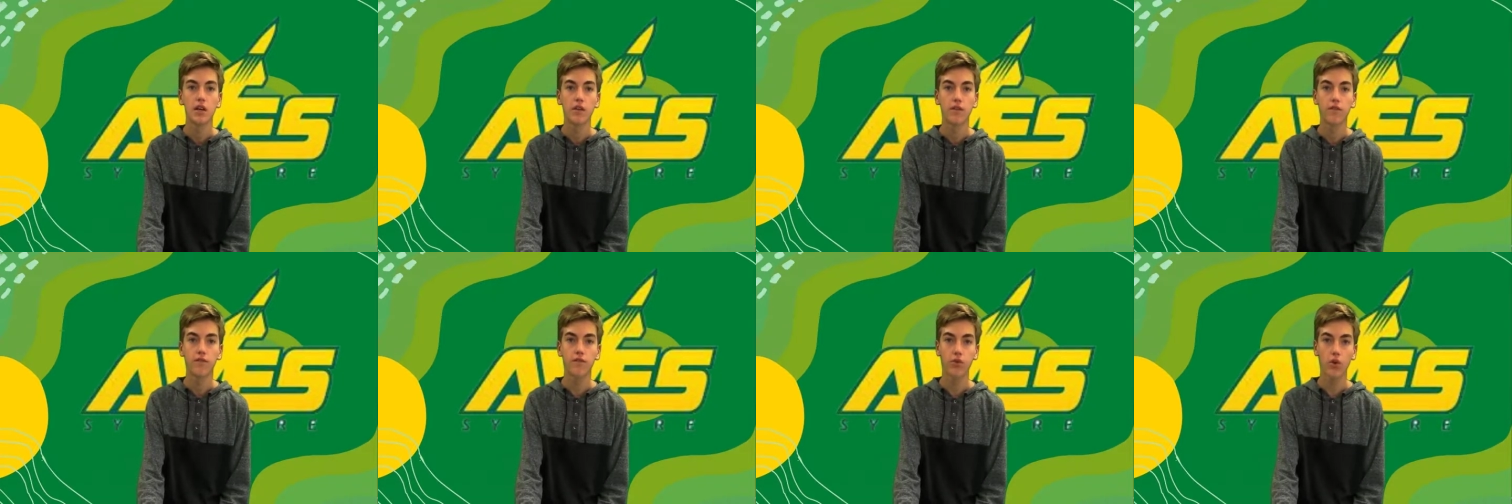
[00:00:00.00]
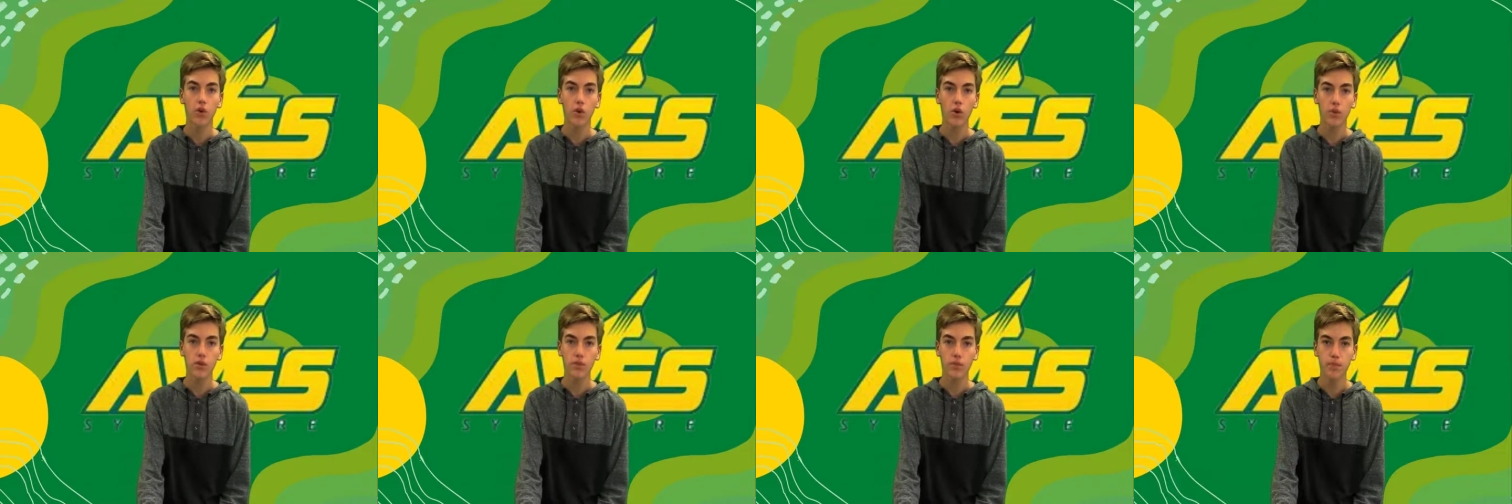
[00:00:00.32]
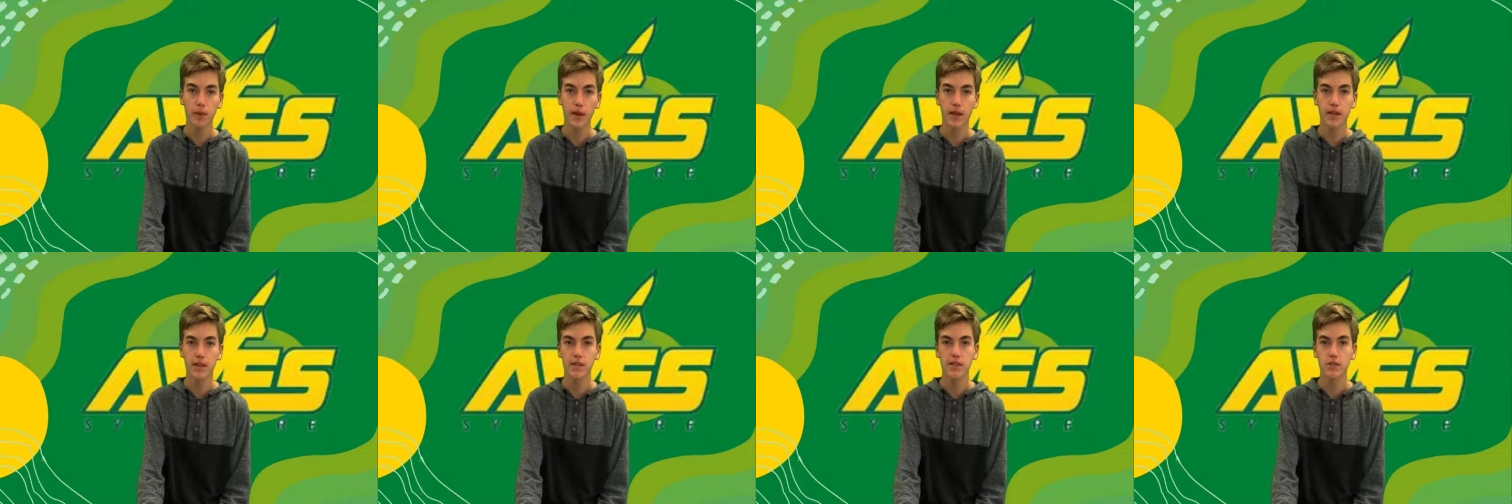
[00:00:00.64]
Fourth
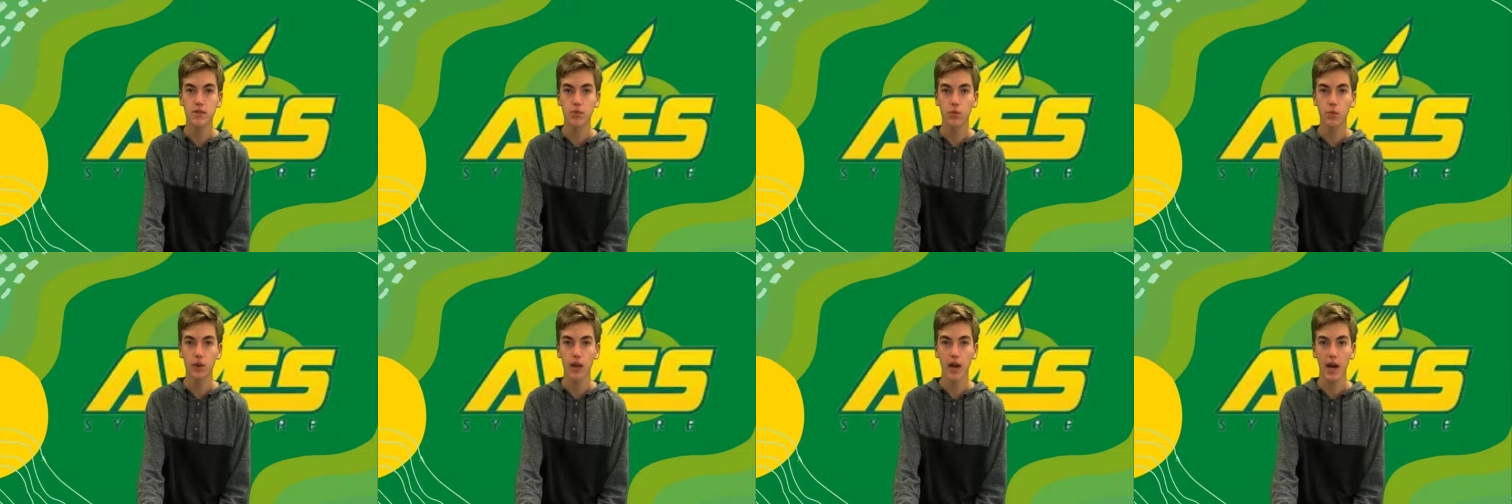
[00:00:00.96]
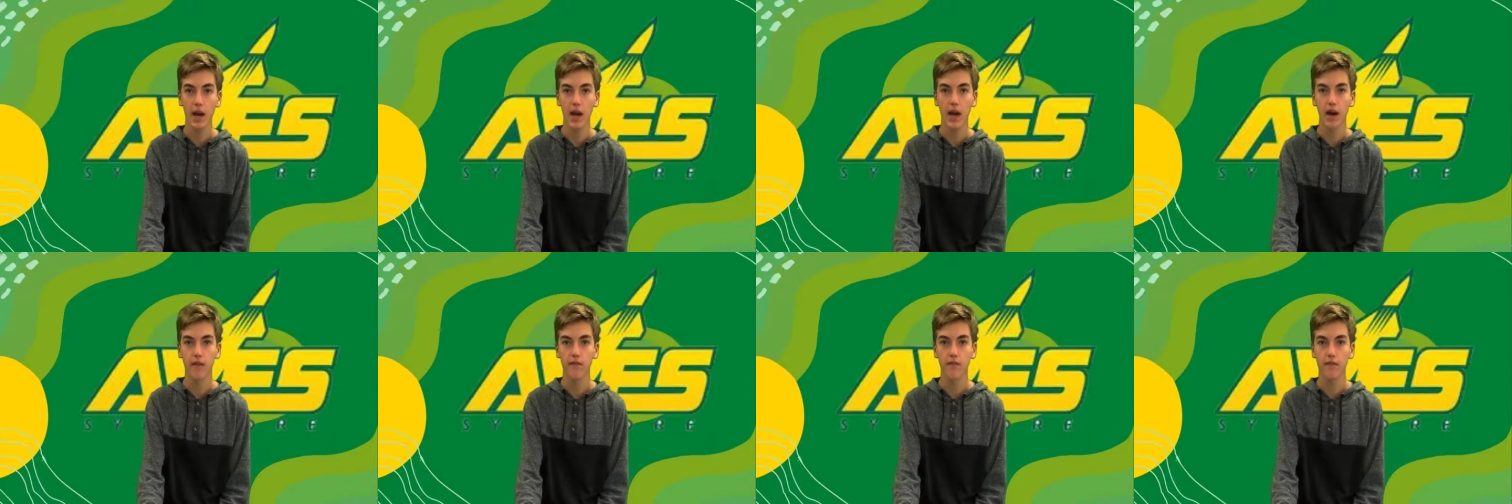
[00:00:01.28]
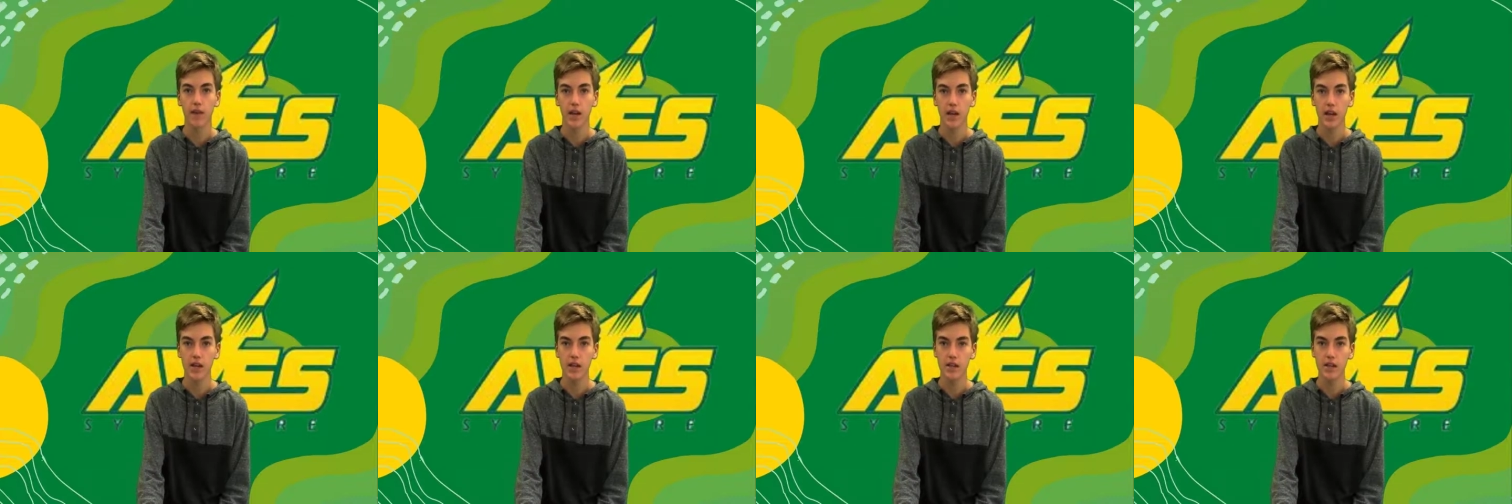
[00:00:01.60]
place, we have
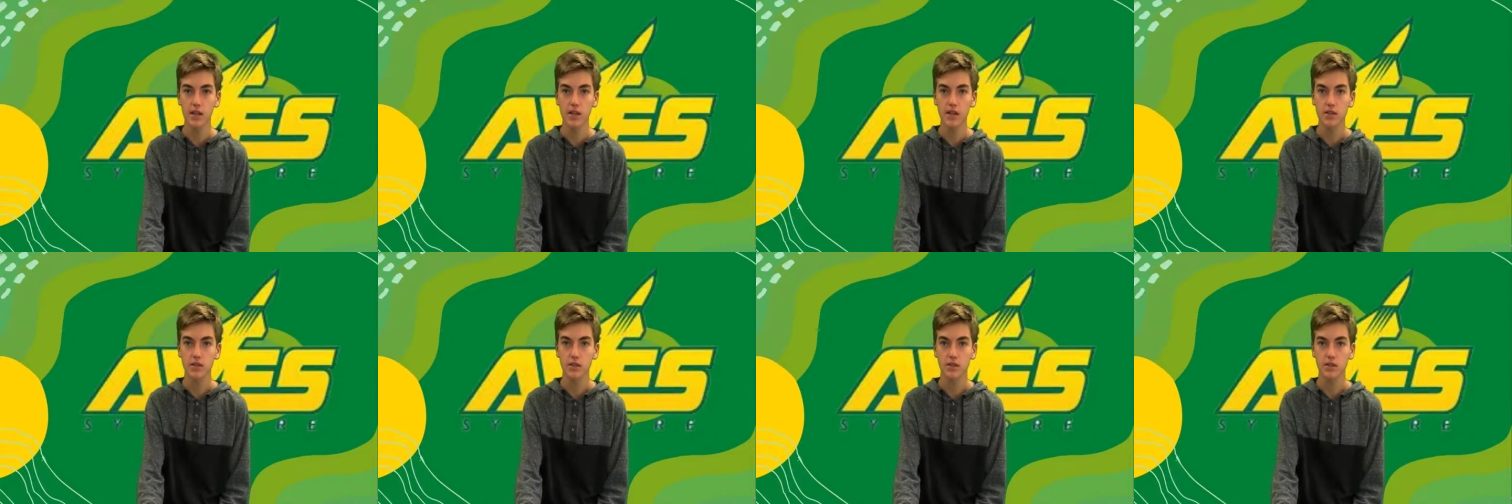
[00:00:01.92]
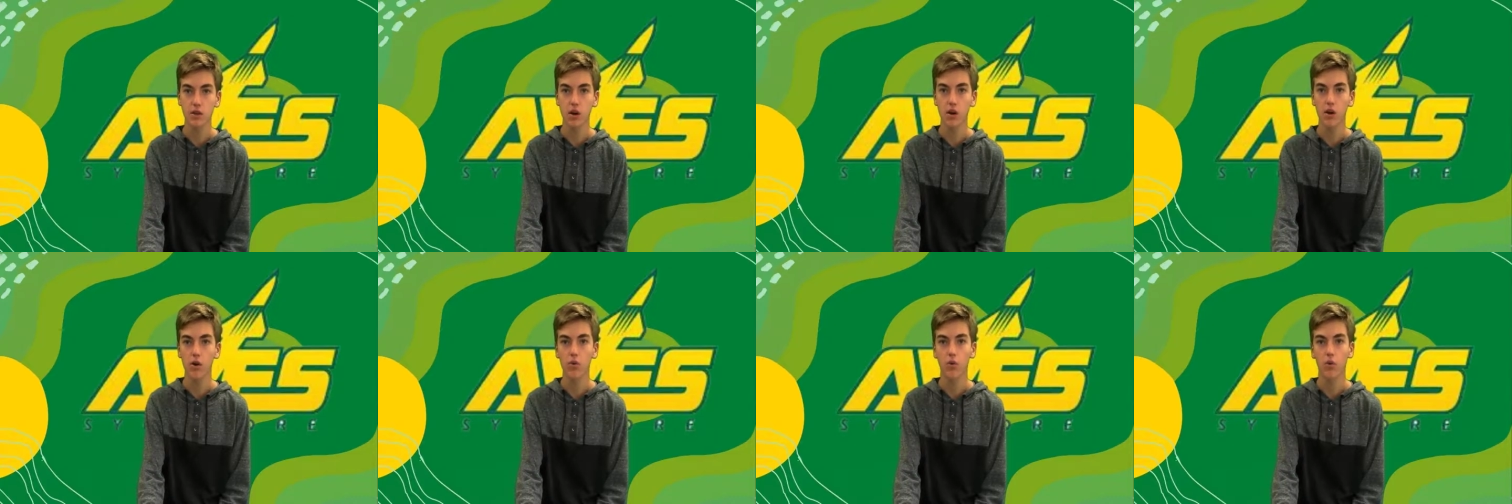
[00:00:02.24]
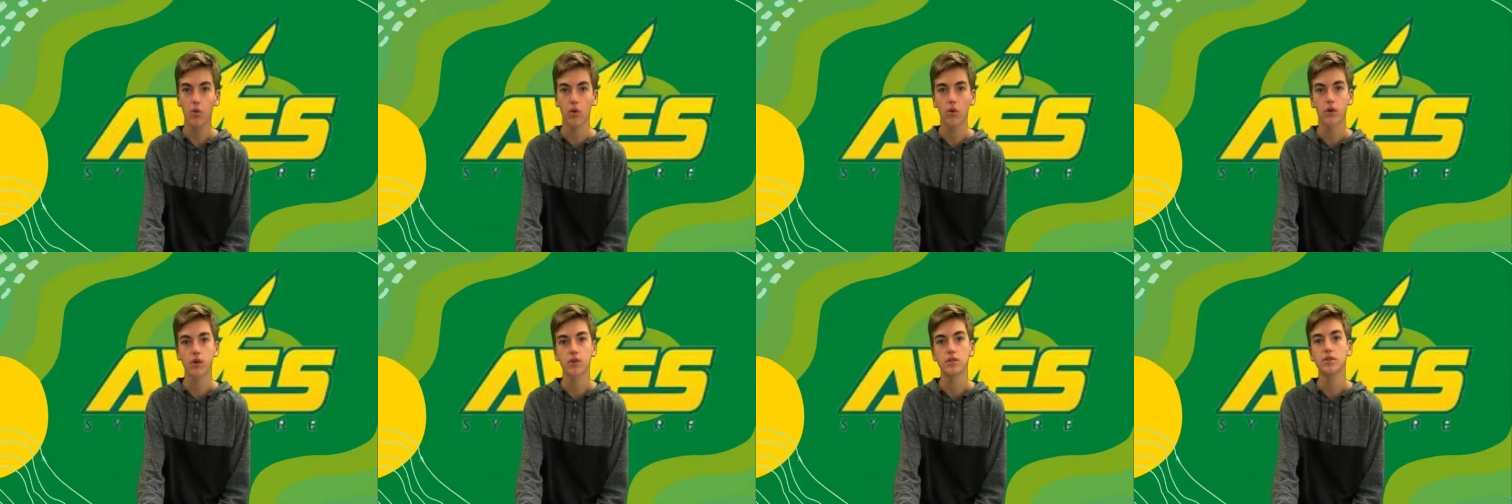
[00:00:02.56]
Anything Star
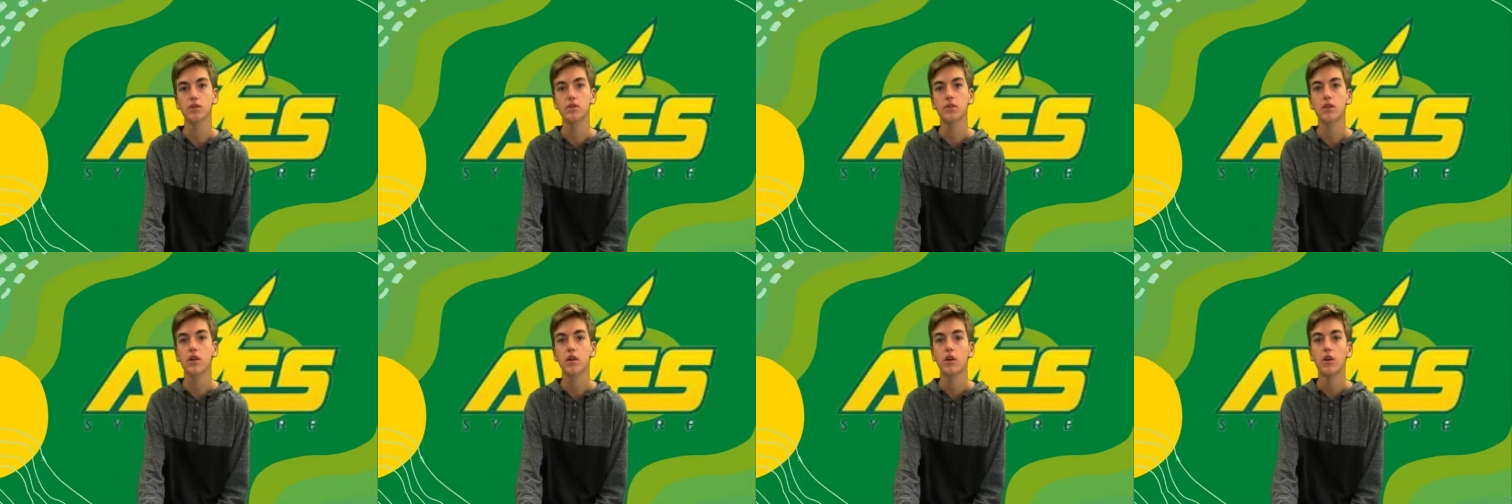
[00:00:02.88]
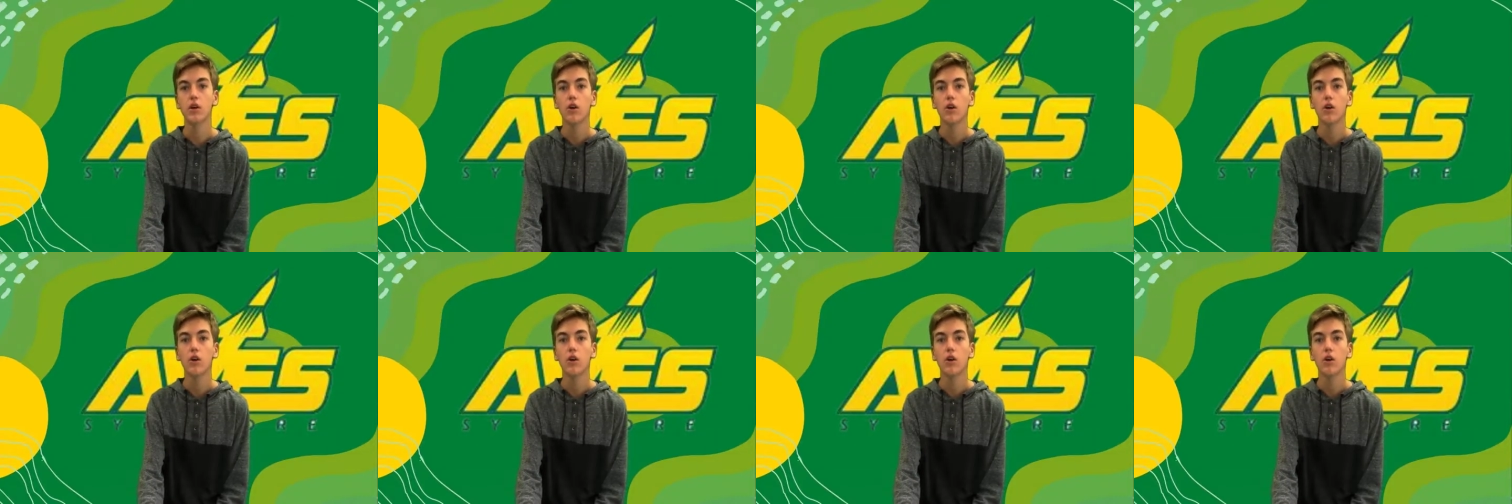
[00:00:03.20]
Wars